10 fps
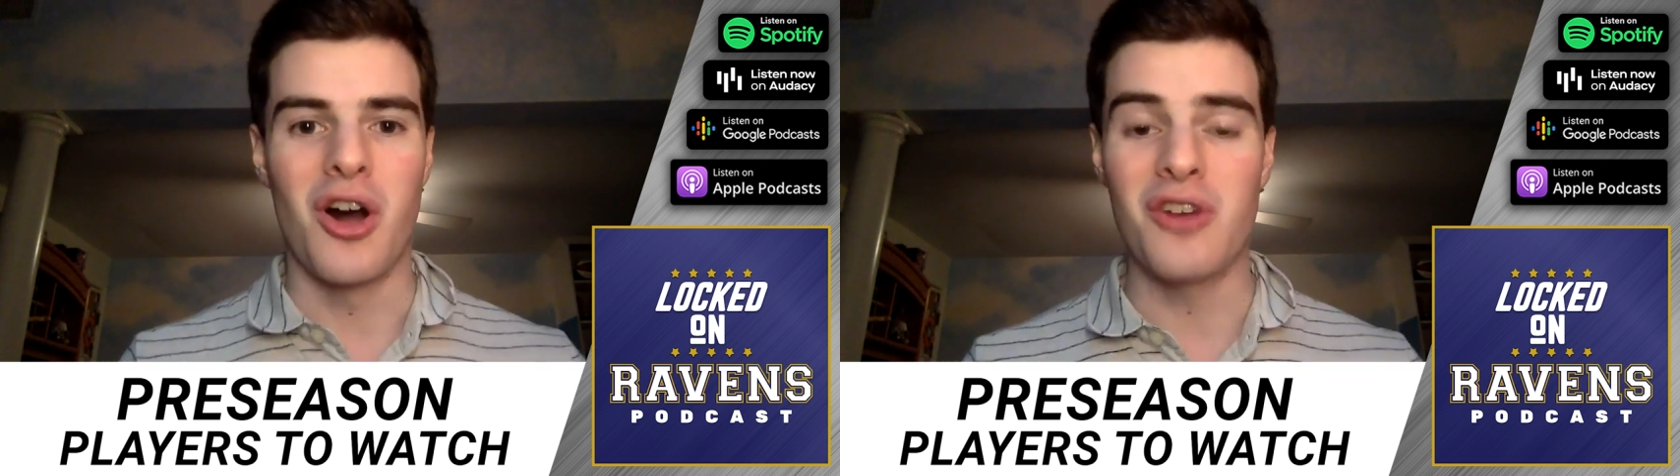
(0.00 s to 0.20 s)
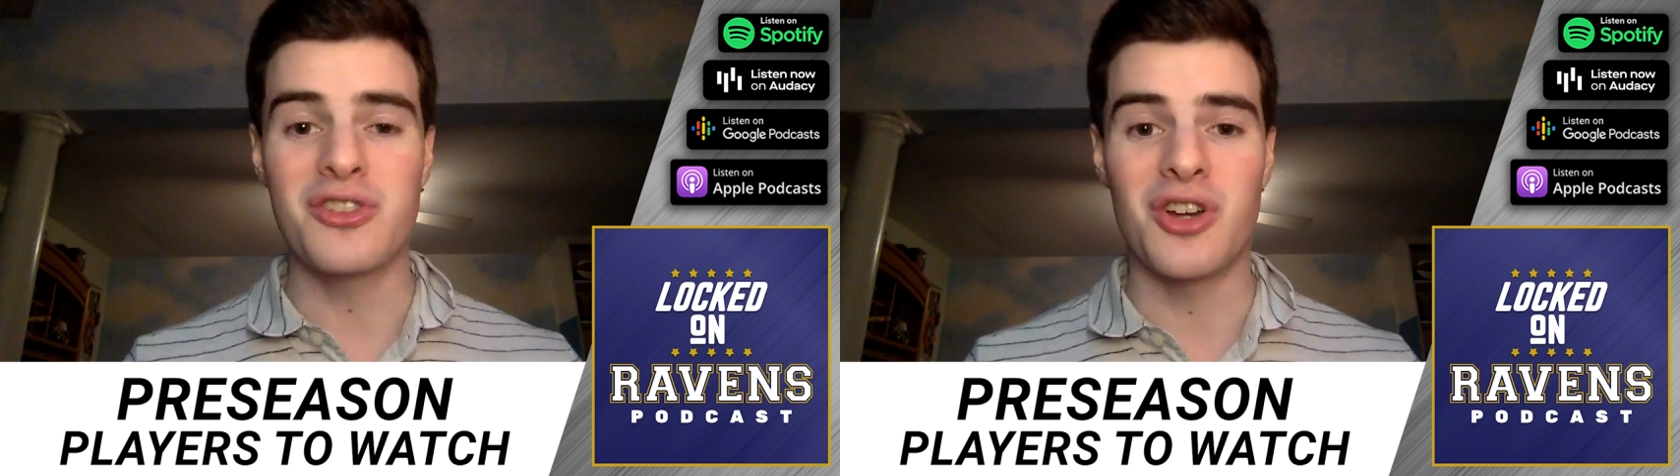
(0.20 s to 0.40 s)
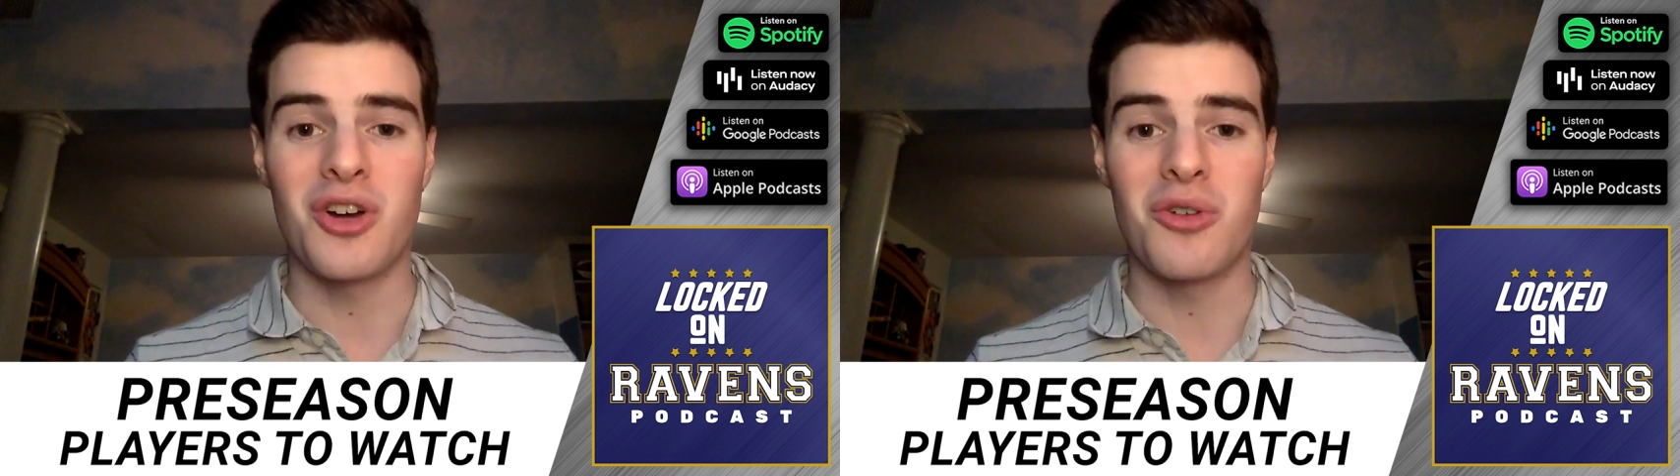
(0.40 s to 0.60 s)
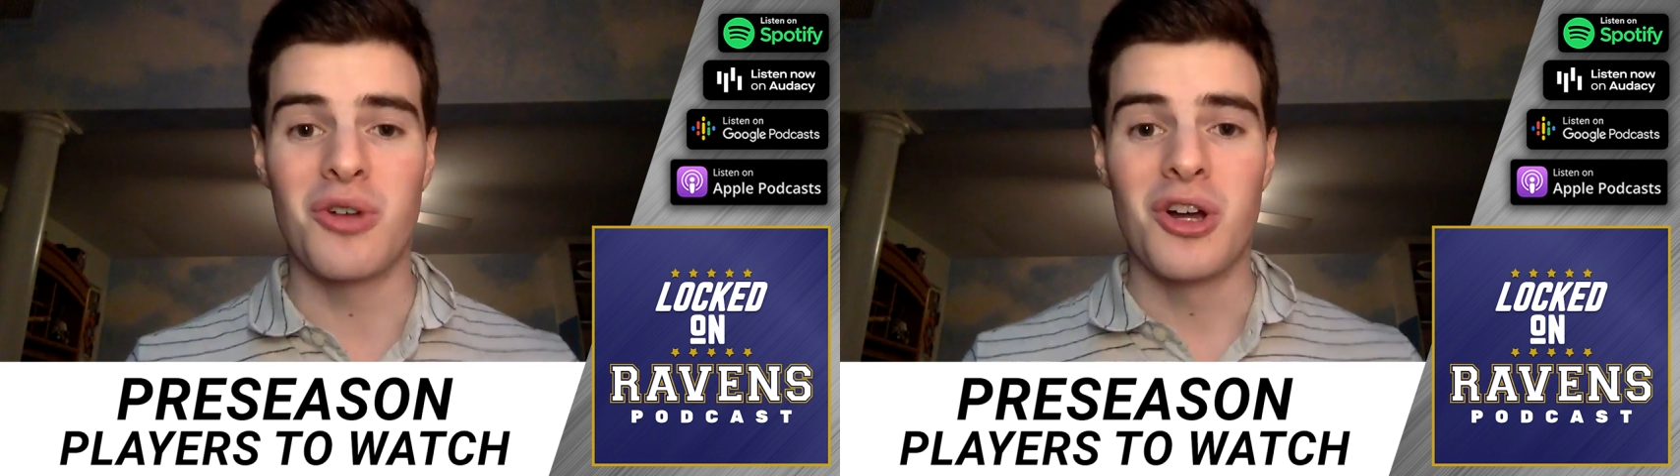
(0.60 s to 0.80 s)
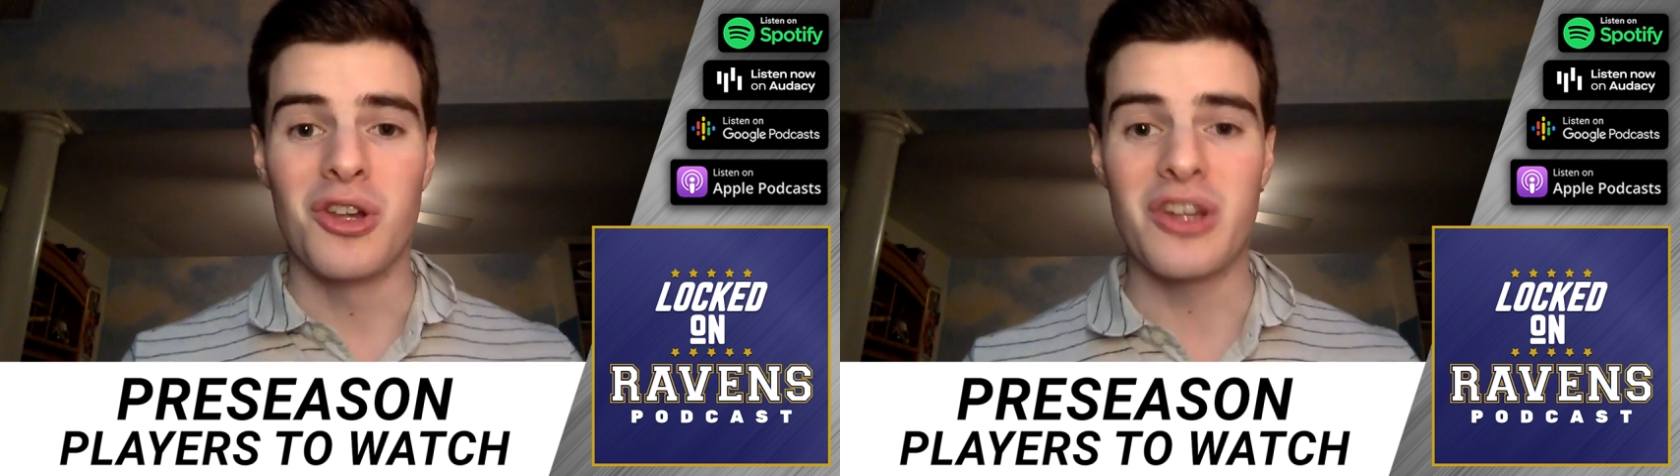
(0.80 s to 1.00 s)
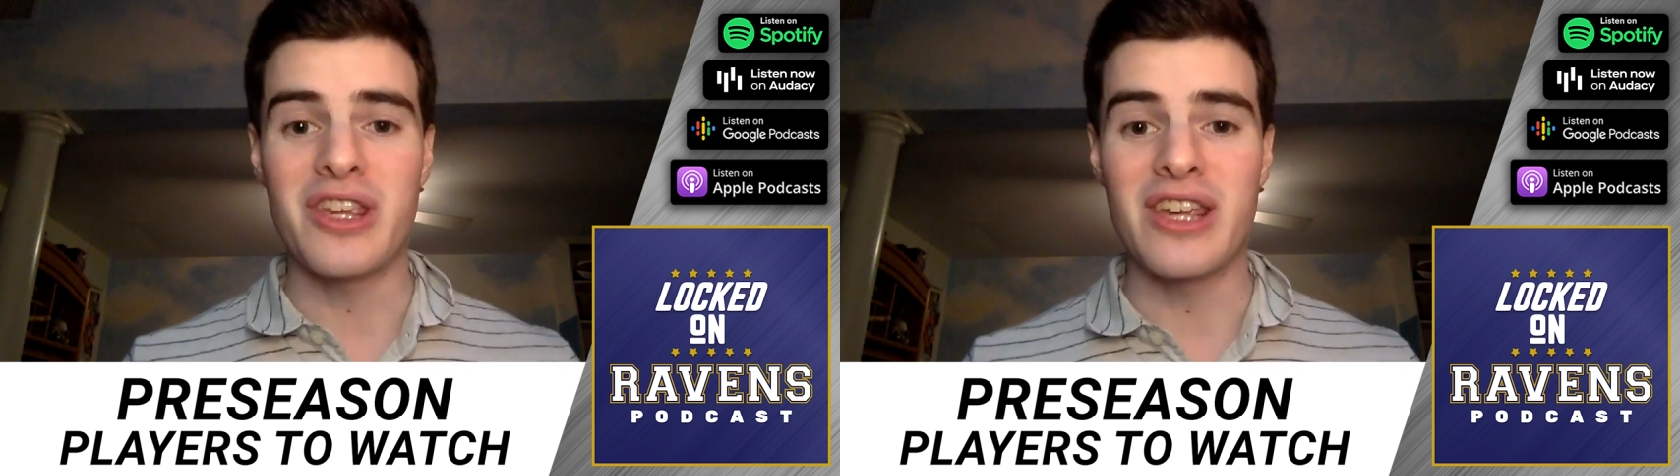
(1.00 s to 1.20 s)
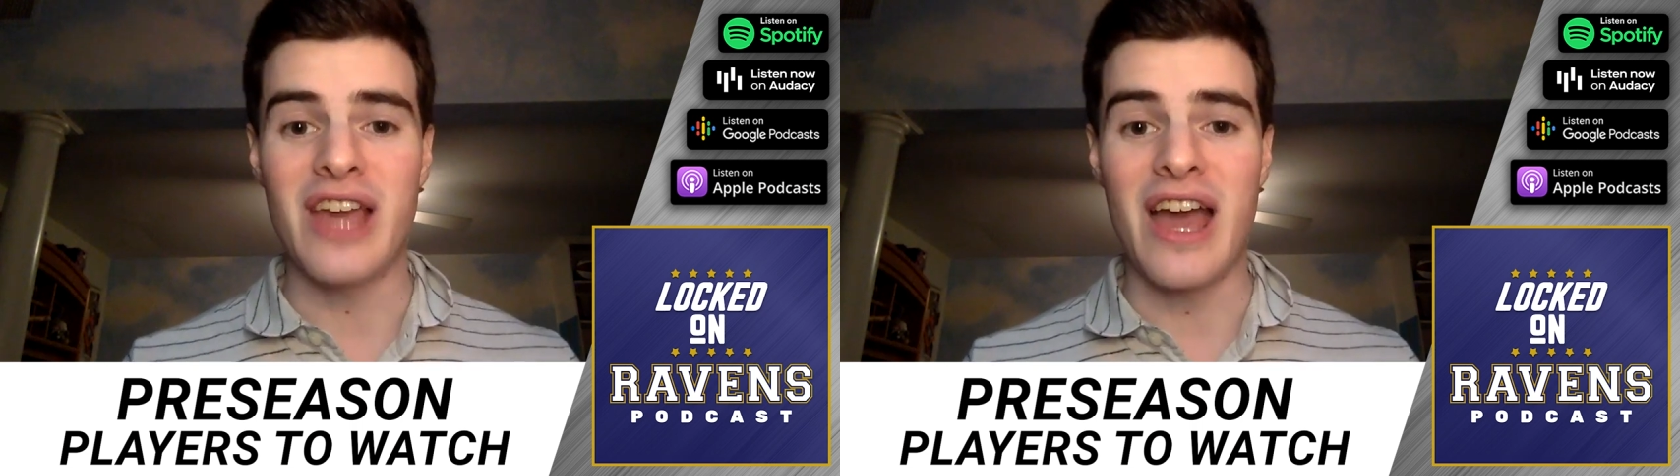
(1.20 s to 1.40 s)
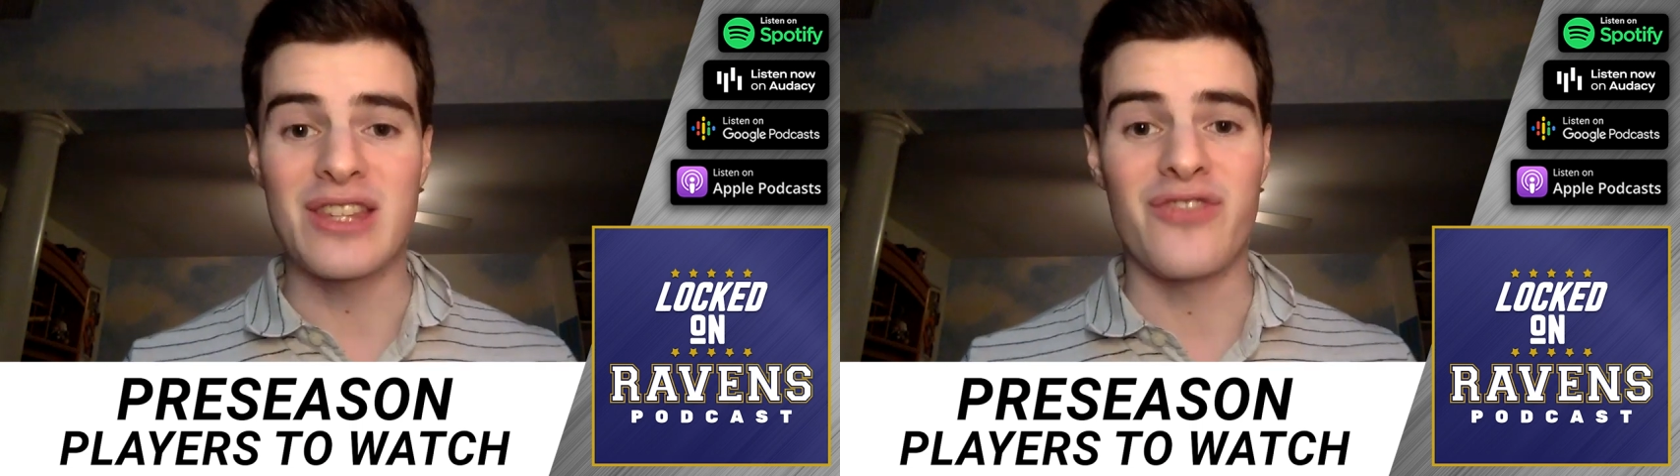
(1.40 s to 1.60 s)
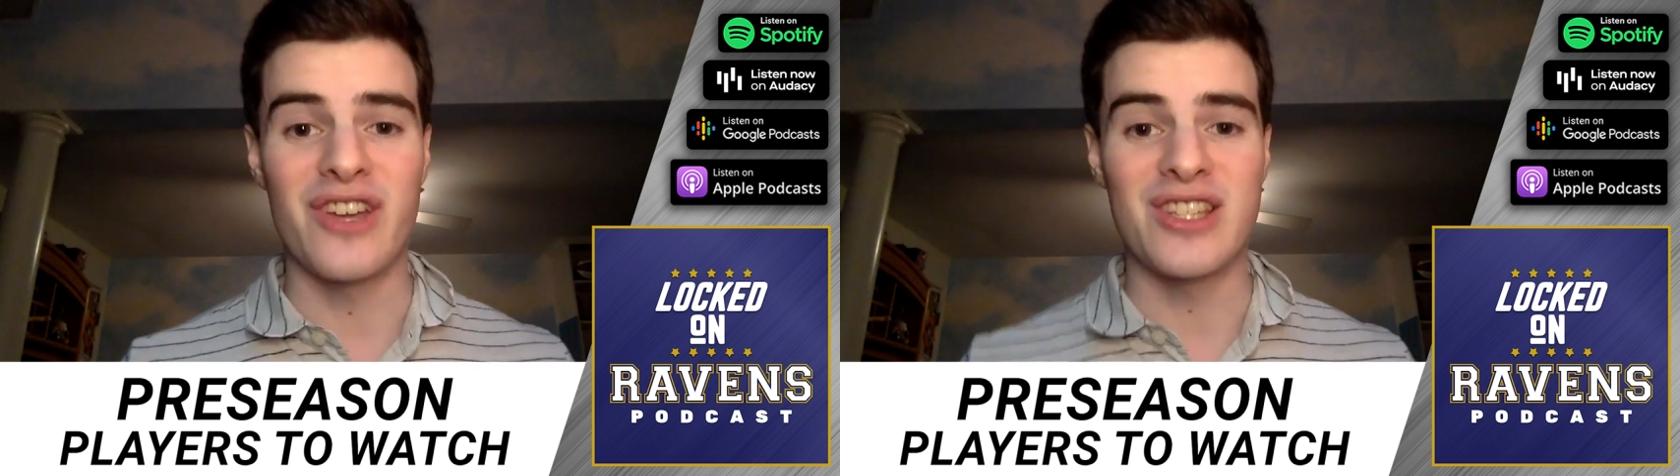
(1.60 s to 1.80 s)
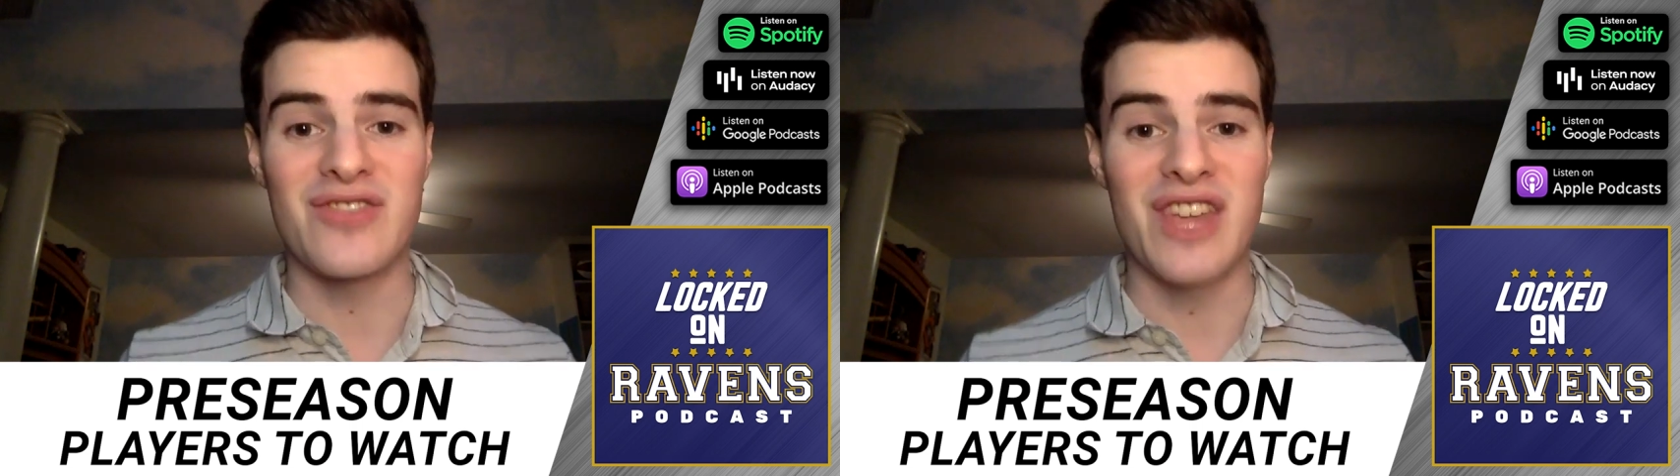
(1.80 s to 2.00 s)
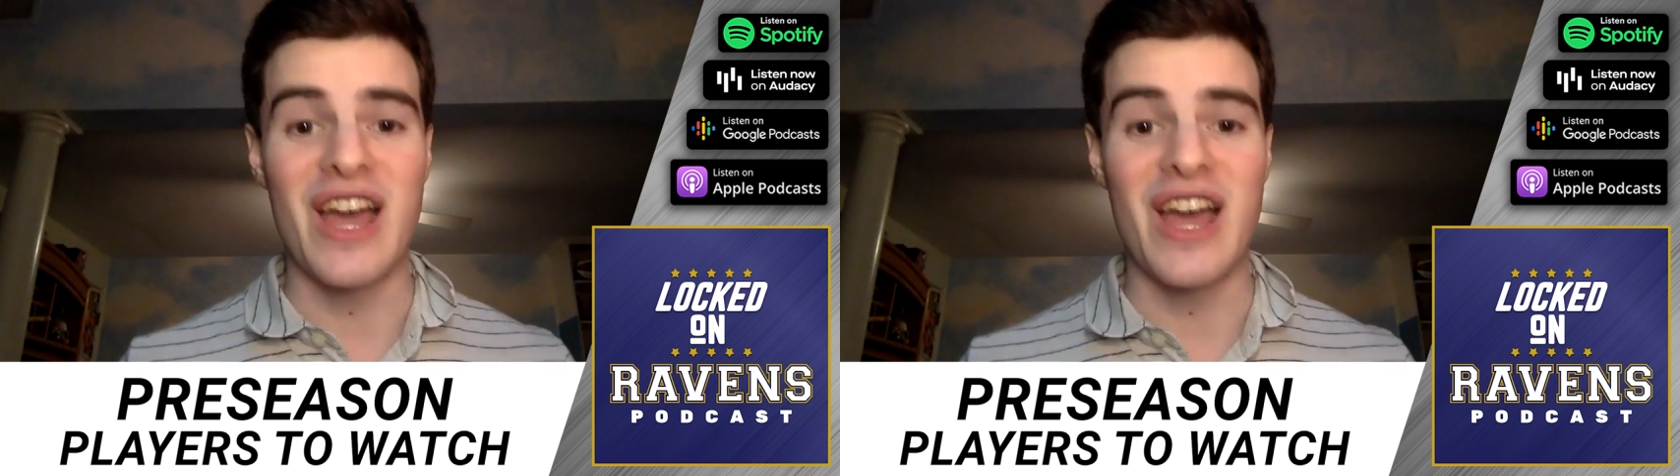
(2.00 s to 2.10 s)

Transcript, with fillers: Also, looking at defensive